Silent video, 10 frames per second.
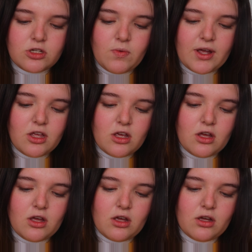So you wet
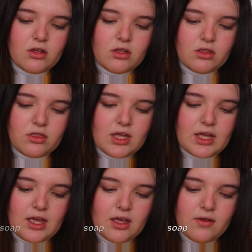your
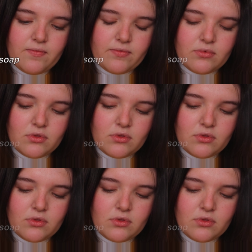thingy